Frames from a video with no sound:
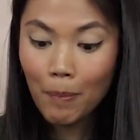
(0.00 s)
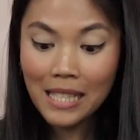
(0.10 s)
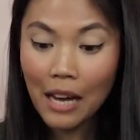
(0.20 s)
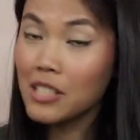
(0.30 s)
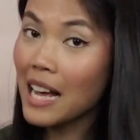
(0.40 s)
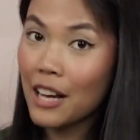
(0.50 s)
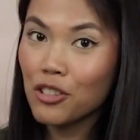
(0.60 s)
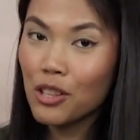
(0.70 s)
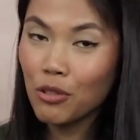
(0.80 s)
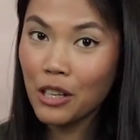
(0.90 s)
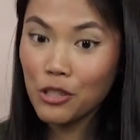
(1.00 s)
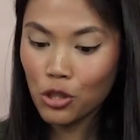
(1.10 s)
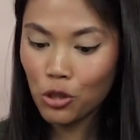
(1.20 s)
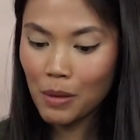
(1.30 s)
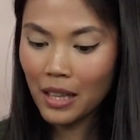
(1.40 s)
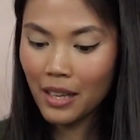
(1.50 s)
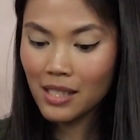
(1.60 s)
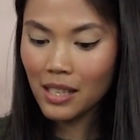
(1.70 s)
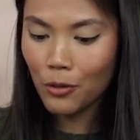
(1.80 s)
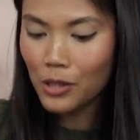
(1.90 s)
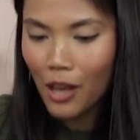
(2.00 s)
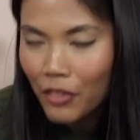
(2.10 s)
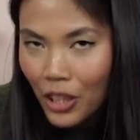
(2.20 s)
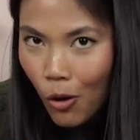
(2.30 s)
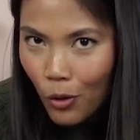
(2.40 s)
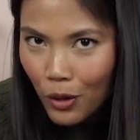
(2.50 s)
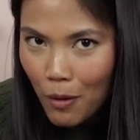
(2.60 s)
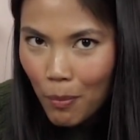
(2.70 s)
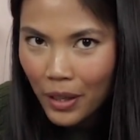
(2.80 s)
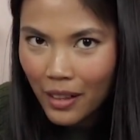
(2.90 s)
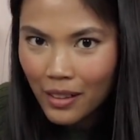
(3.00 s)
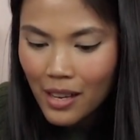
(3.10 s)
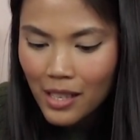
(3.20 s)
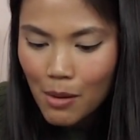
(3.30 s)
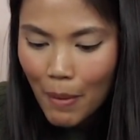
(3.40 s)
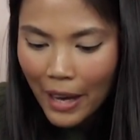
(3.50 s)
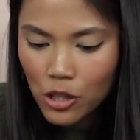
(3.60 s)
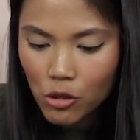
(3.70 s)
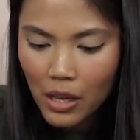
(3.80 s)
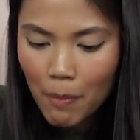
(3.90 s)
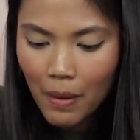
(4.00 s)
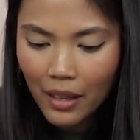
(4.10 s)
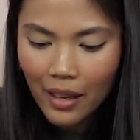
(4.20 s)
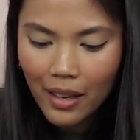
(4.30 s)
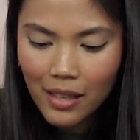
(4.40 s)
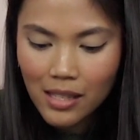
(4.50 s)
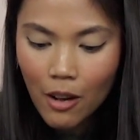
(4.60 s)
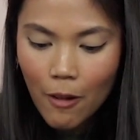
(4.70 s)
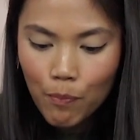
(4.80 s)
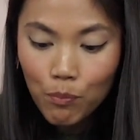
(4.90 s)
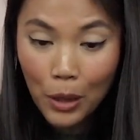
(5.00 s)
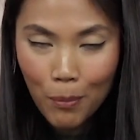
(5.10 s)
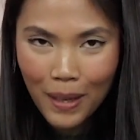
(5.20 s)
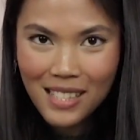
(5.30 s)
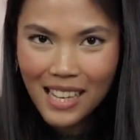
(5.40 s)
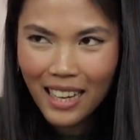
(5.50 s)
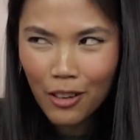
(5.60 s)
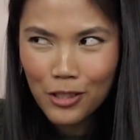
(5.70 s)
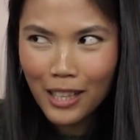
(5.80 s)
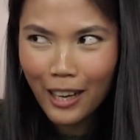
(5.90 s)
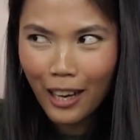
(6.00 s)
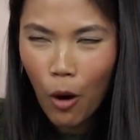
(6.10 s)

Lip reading: My dad was actually the one that showed me this. He was off in the corner putting some ice cream in his butter buns, and I was like,